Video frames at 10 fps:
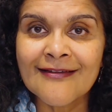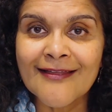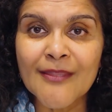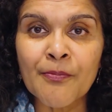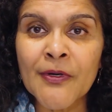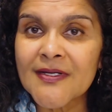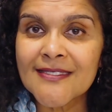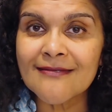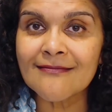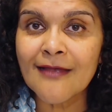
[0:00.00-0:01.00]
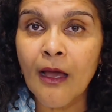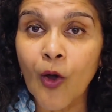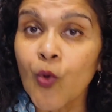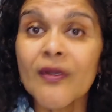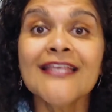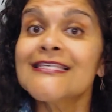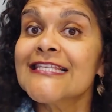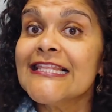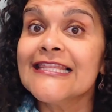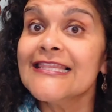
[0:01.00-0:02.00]
The person who is
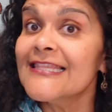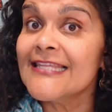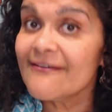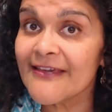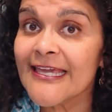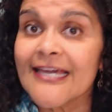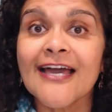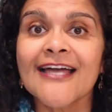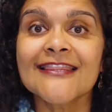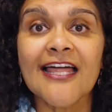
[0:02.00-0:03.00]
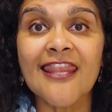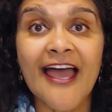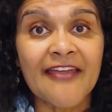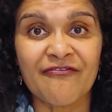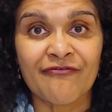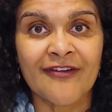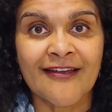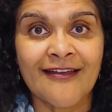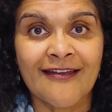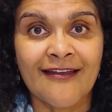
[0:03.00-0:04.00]
living the life,
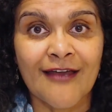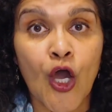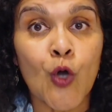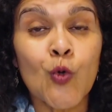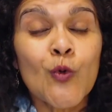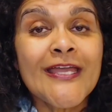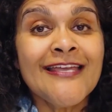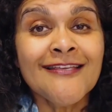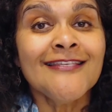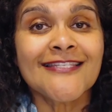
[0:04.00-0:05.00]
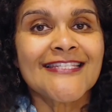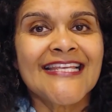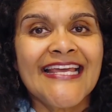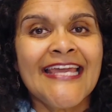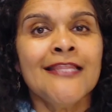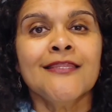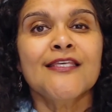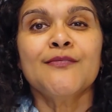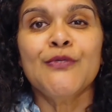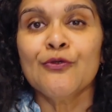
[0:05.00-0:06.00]
who is in
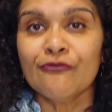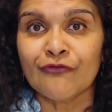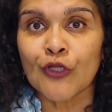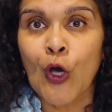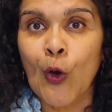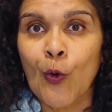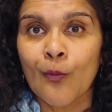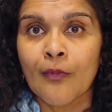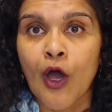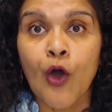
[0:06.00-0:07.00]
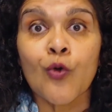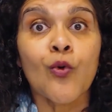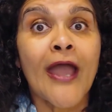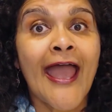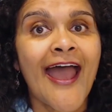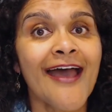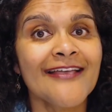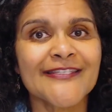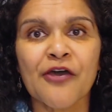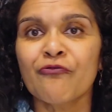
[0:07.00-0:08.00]
this beautiful home, who
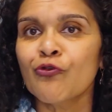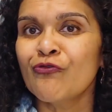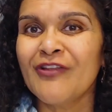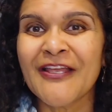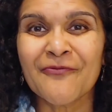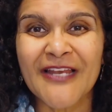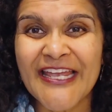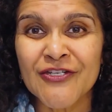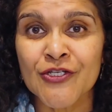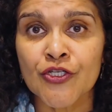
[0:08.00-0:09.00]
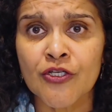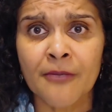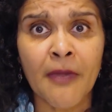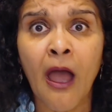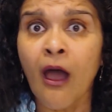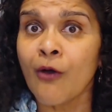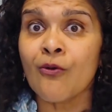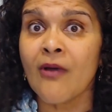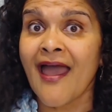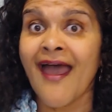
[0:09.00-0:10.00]
has a fulfilling relationship,
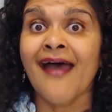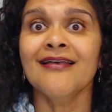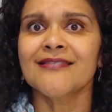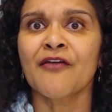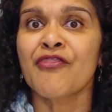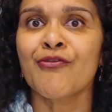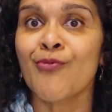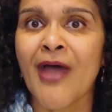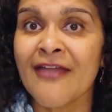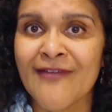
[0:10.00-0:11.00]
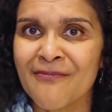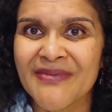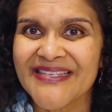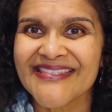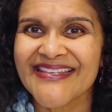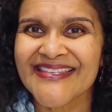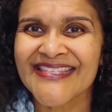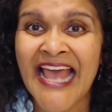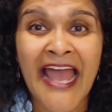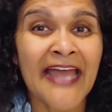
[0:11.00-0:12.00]
who has a thriving business,
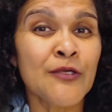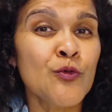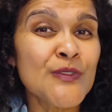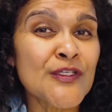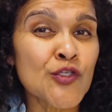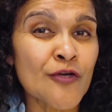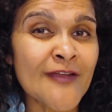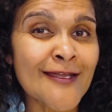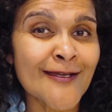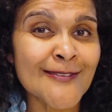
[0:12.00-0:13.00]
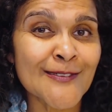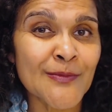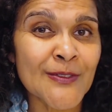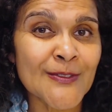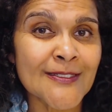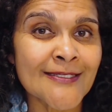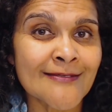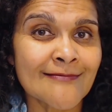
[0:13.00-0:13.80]
and who is serving customers.